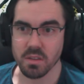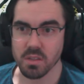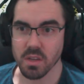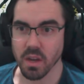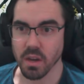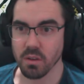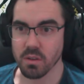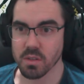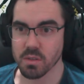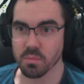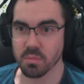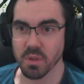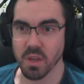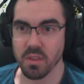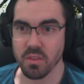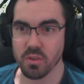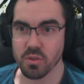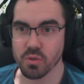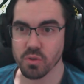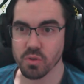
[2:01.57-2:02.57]
is I got to
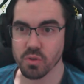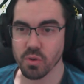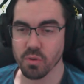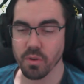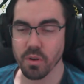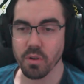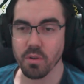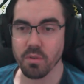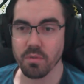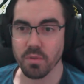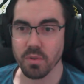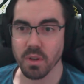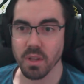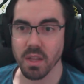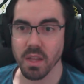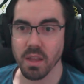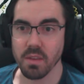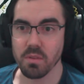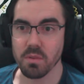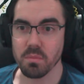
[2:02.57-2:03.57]
play the tutorial for
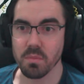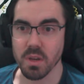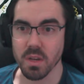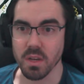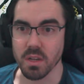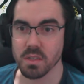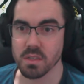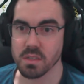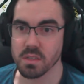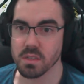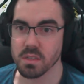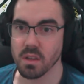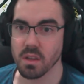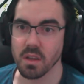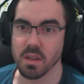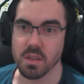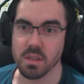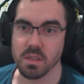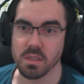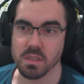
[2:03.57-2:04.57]
11 minutes.
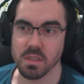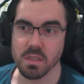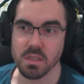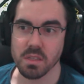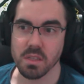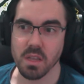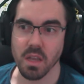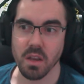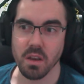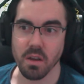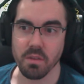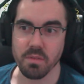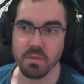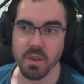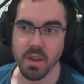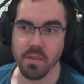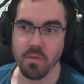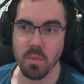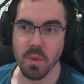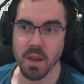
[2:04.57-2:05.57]
Since then, I've
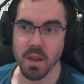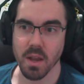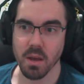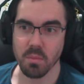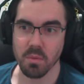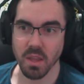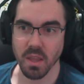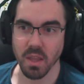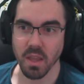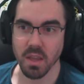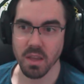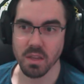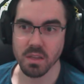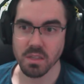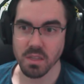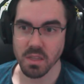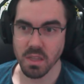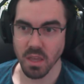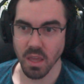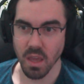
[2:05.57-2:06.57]
never been able to get
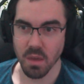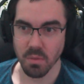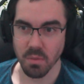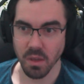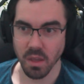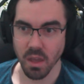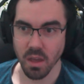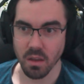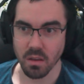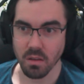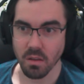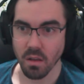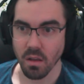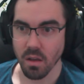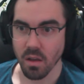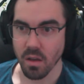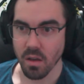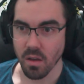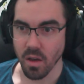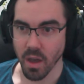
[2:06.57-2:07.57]
into the game again.
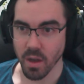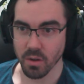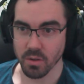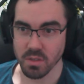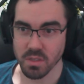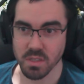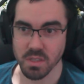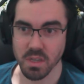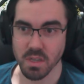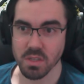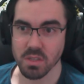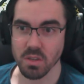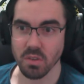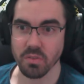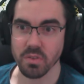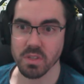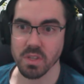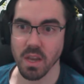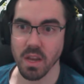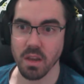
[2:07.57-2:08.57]
I got
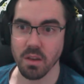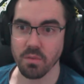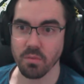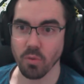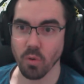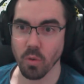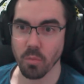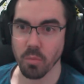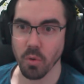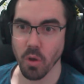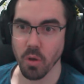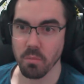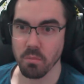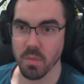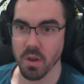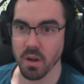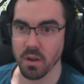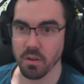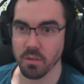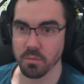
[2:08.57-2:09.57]
$6.84 per
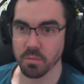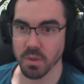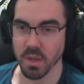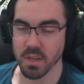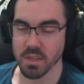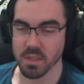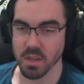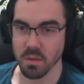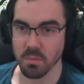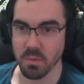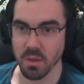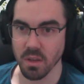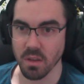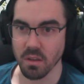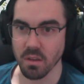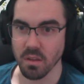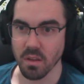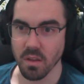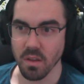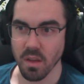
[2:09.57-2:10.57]
minute of playtime
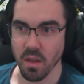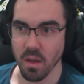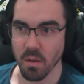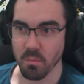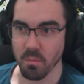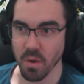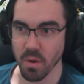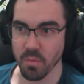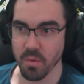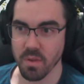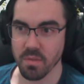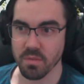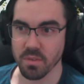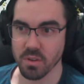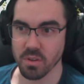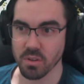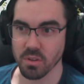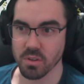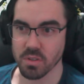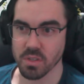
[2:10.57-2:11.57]
here. My
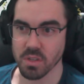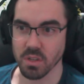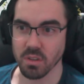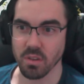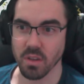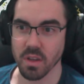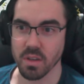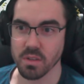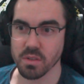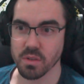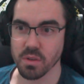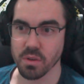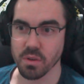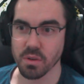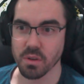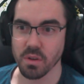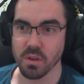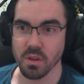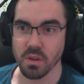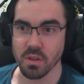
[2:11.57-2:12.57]
refund got declined
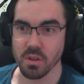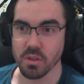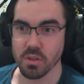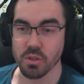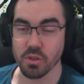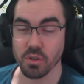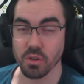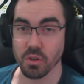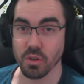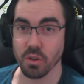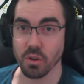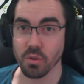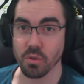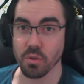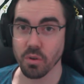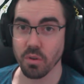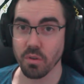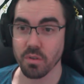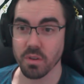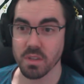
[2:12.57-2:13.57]
too. Should have got a
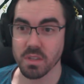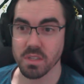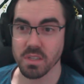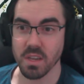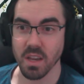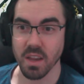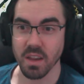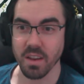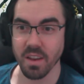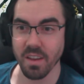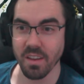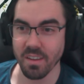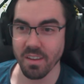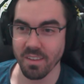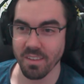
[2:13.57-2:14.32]
hooker instead.